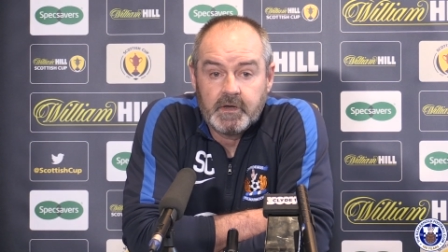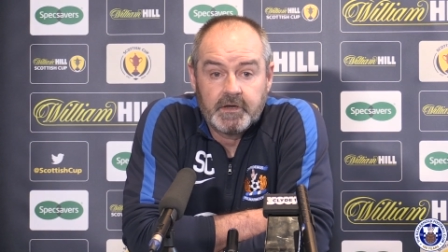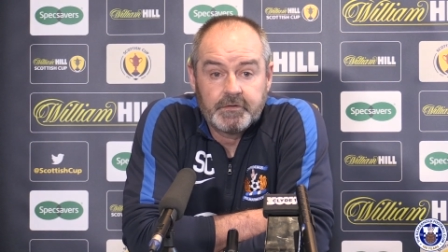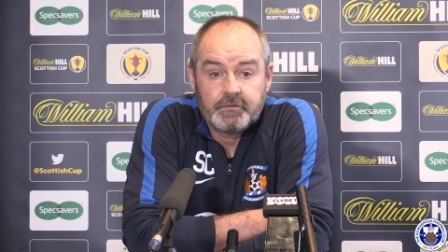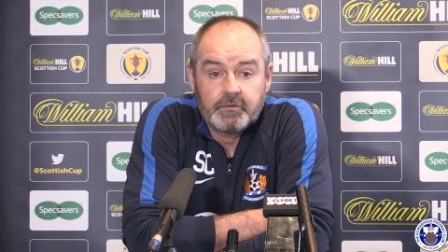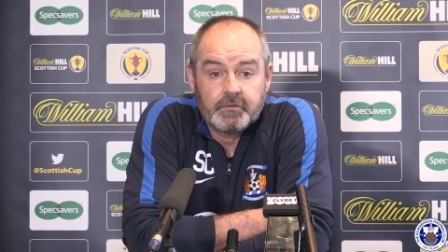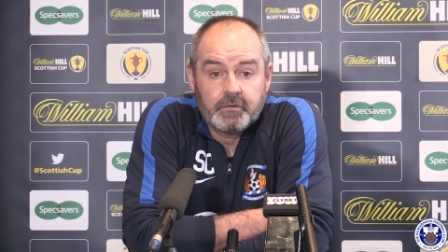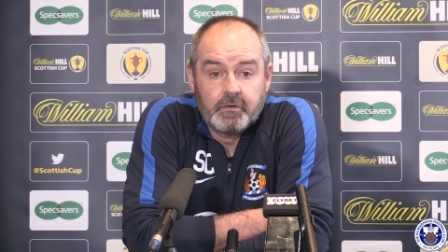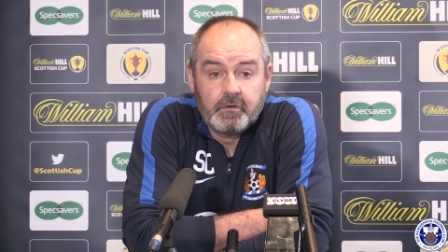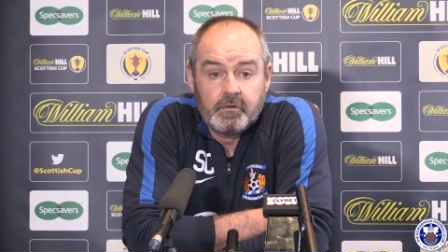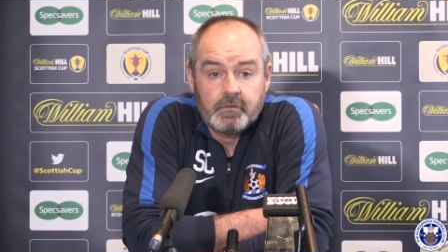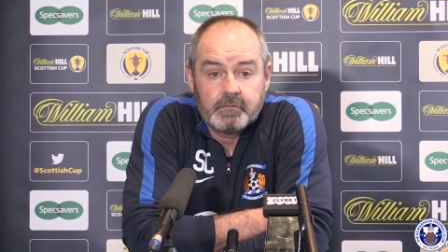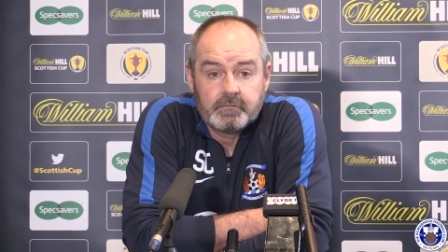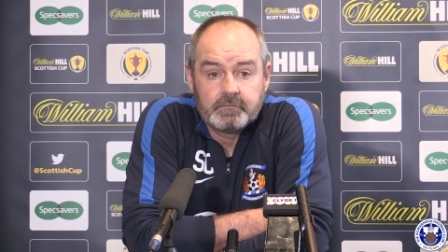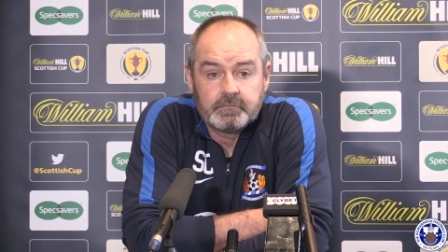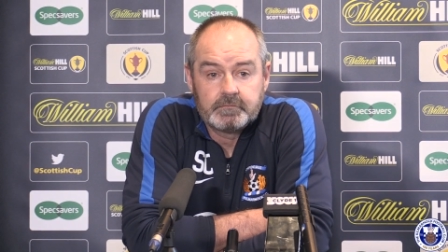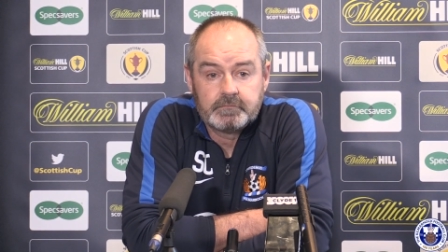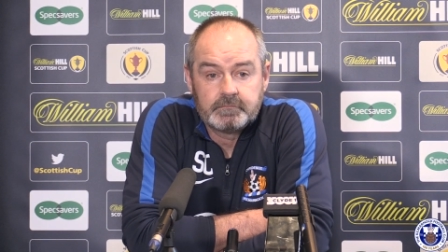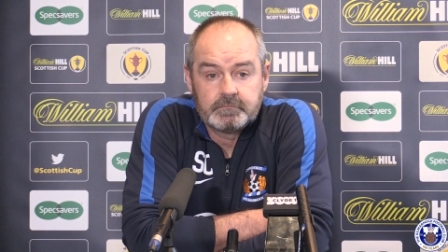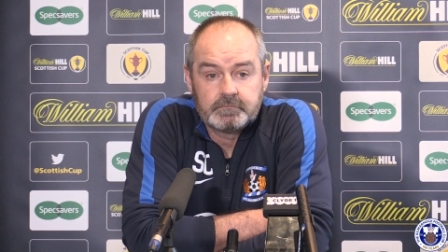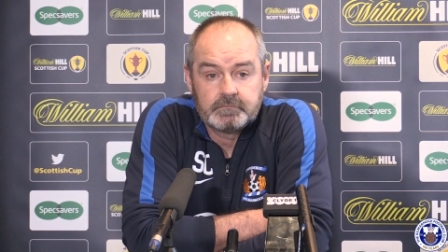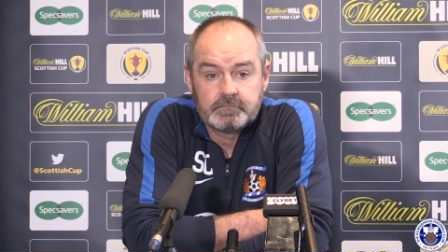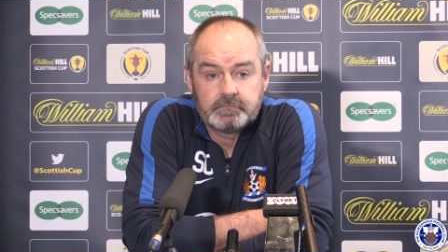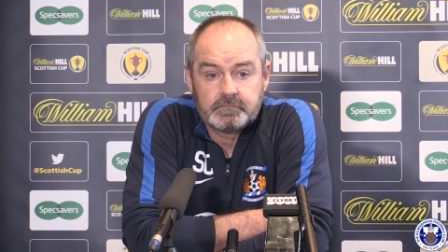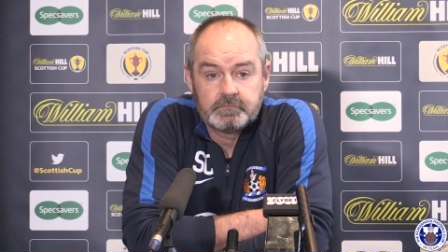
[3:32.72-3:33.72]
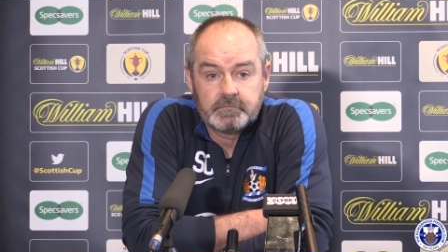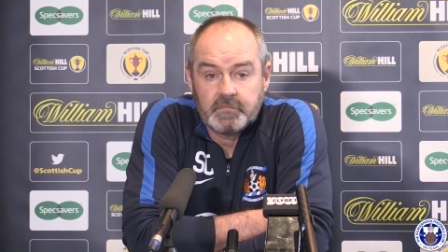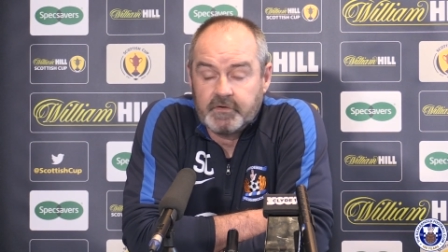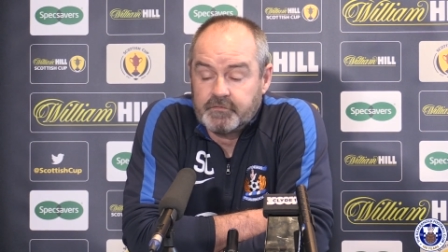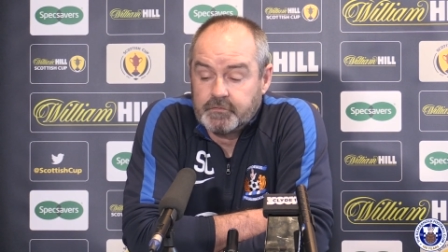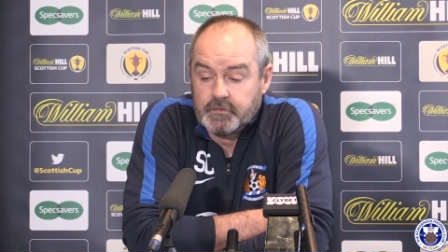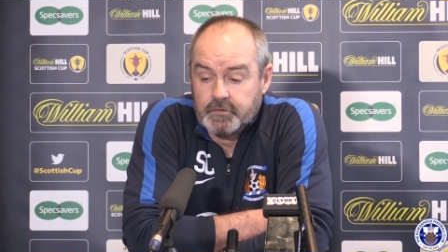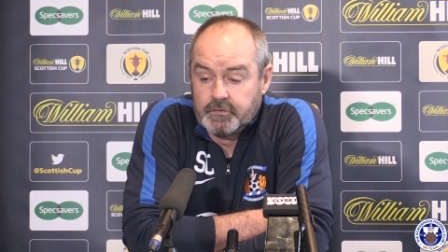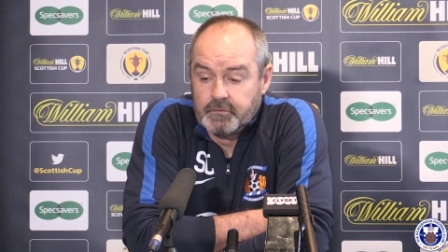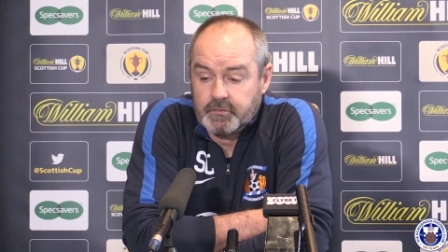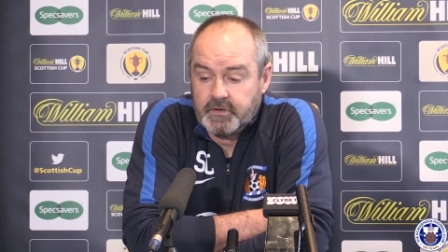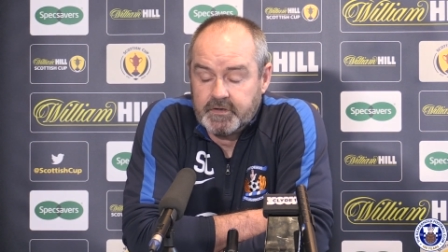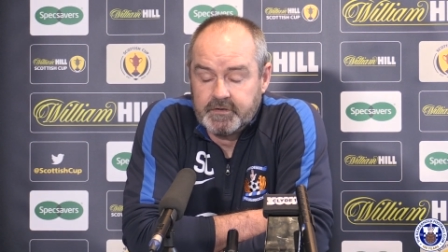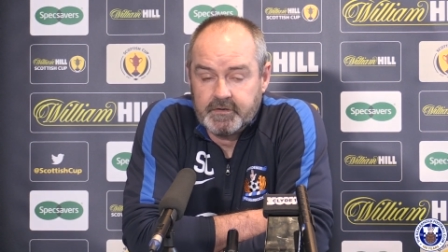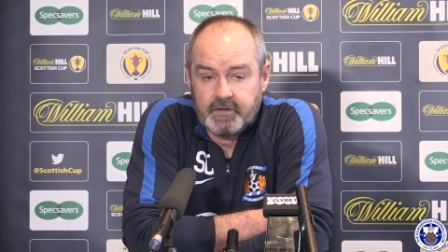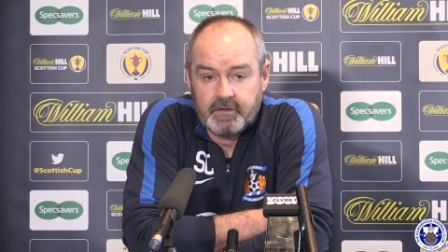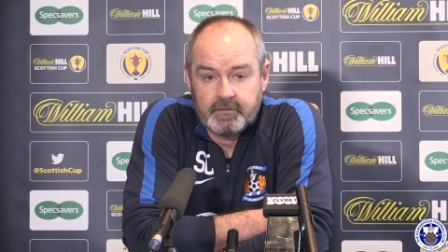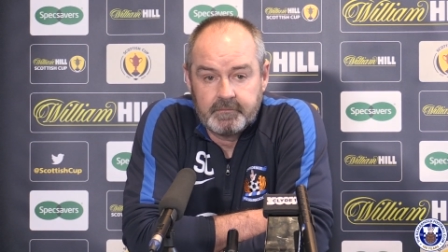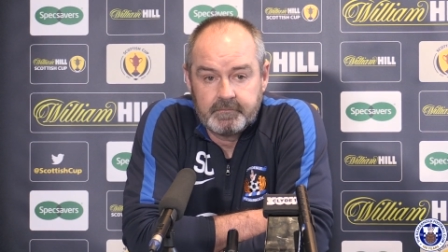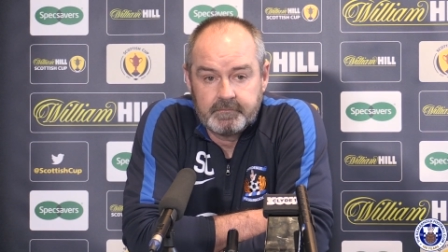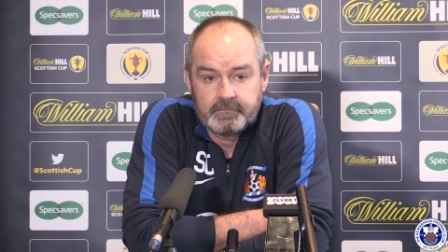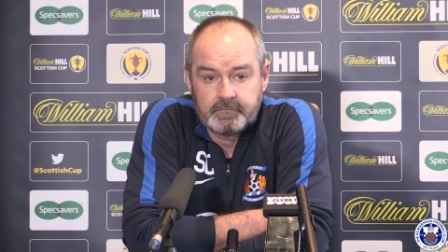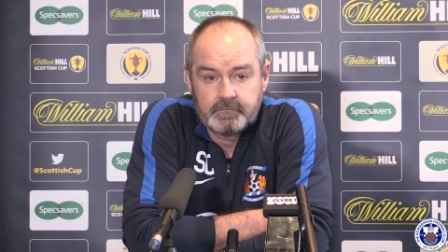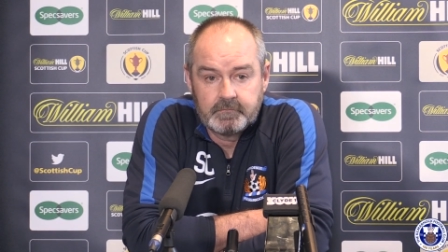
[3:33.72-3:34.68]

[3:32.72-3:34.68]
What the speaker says: I don't know. I've got no idea.